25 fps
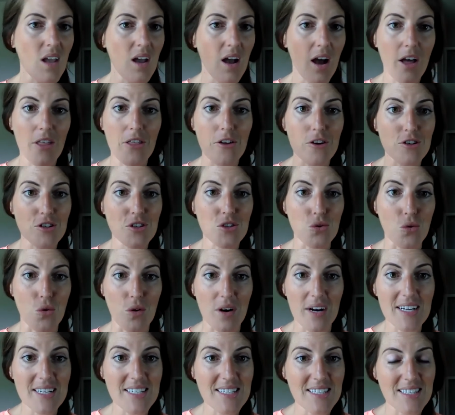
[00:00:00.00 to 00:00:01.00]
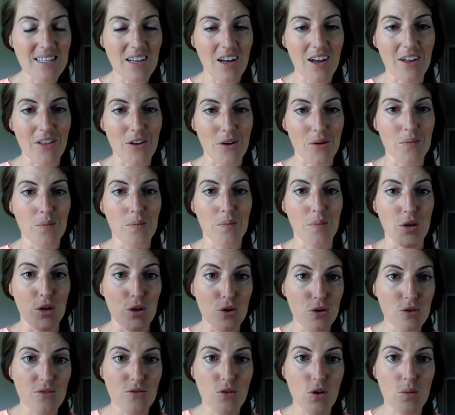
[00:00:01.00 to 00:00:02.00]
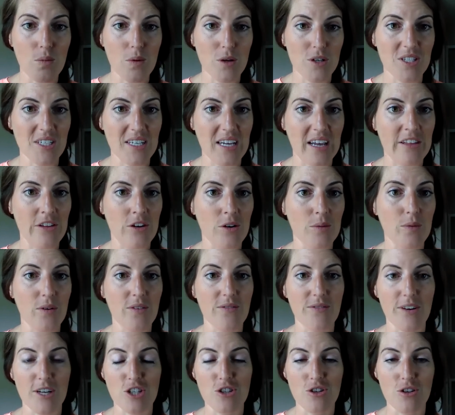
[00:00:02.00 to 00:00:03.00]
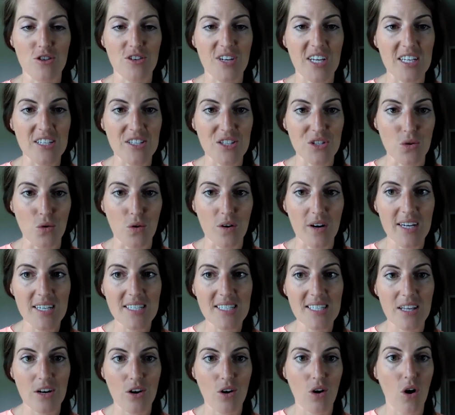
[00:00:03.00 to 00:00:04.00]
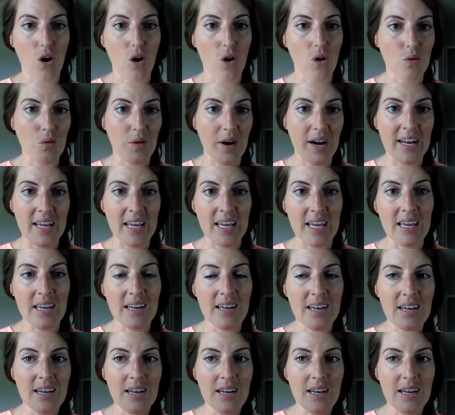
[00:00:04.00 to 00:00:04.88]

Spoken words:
other stories, other beautiful put together professional looking stories that are already